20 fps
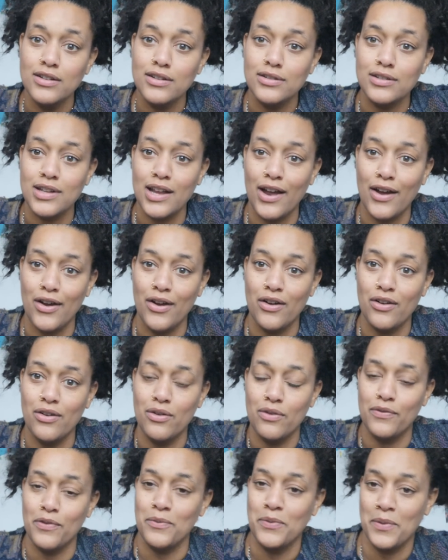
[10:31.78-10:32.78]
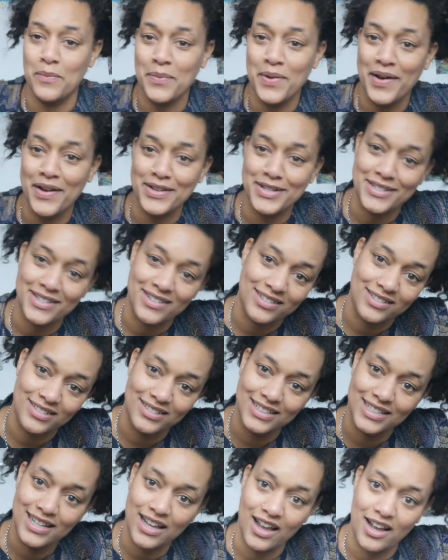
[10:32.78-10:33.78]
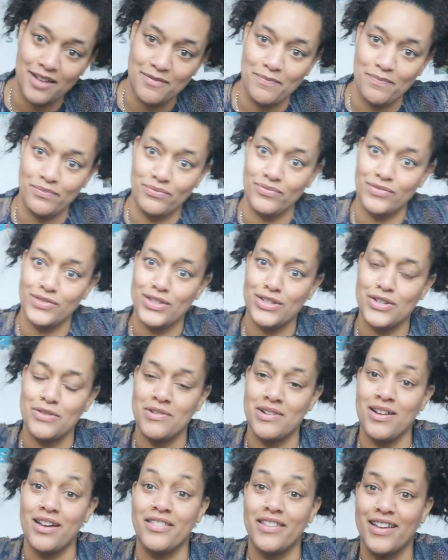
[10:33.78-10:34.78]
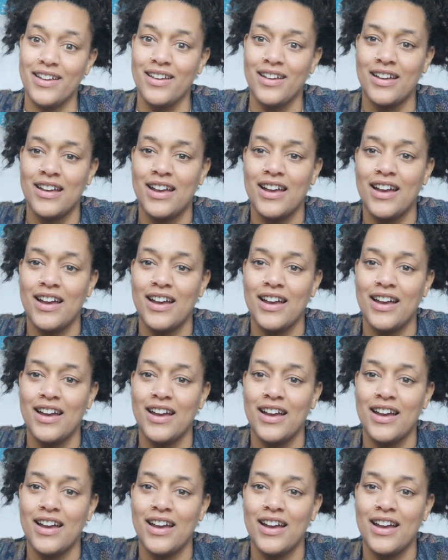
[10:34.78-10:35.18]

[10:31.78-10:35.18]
So from one person to another,